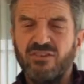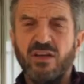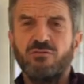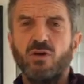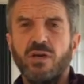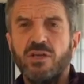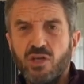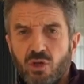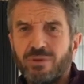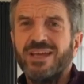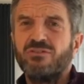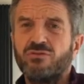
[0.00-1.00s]
say I've got a New
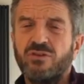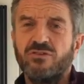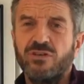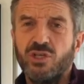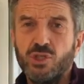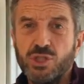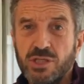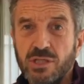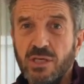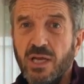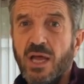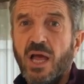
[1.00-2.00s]
Year's
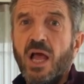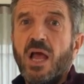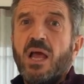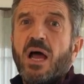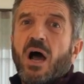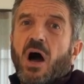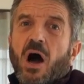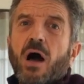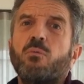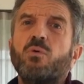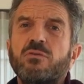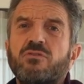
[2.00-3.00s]
resolution.
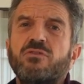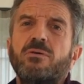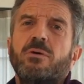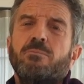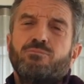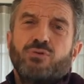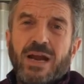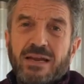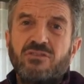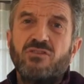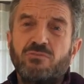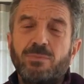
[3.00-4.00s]
I want to
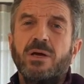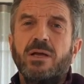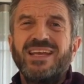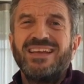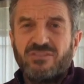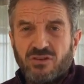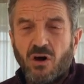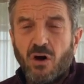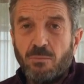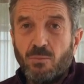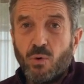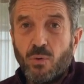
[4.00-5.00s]
practice my
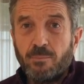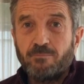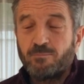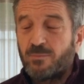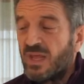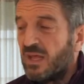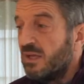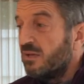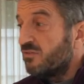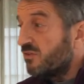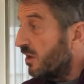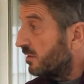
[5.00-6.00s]
guitar more.
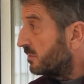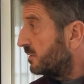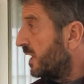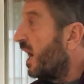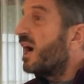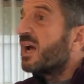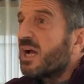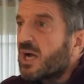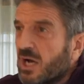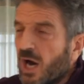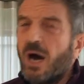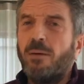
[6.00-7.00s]
So,
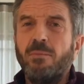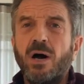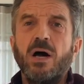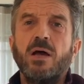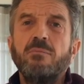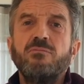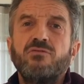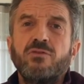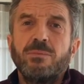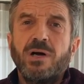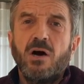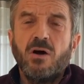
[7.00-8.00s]
come home
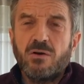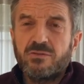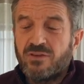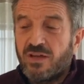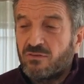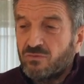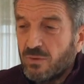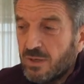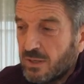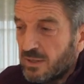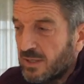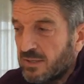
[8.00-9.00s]
from a hard day's
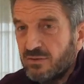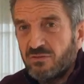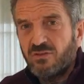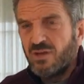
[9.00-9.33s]
work, and